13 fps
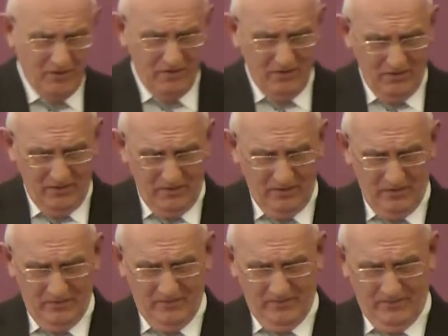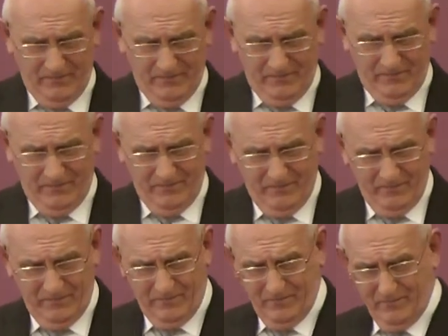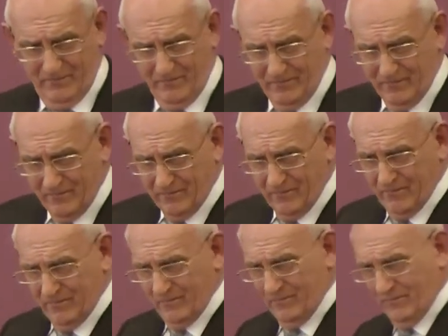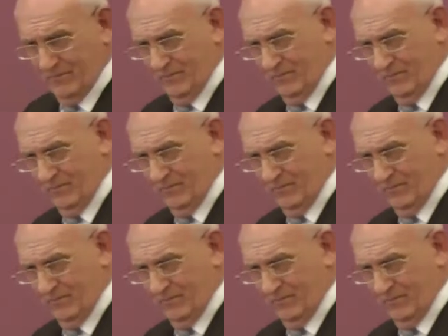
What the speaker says: Nobody speaks.